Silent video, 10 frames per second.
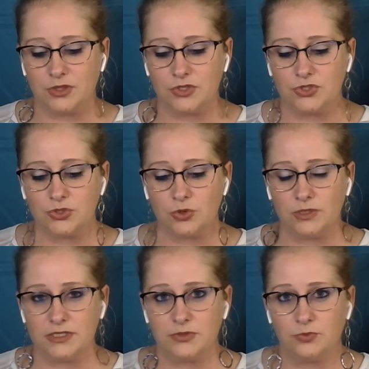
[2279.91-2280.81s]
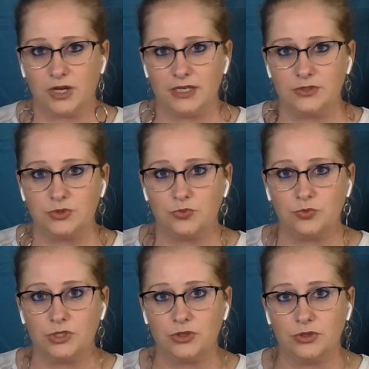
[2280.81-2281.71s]
The soul is what
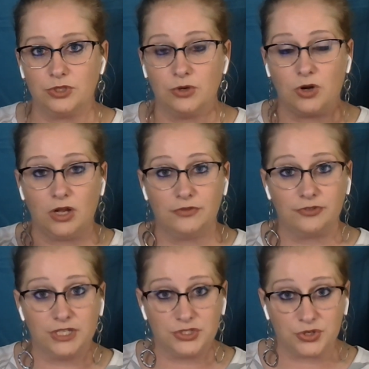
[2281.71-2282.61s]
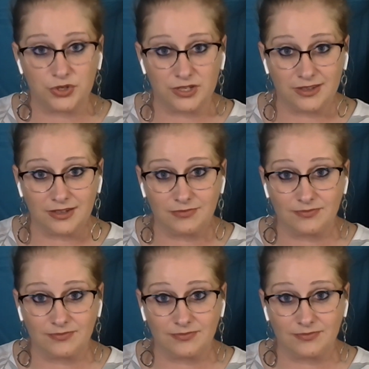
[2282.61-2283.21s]
will go on for eternity,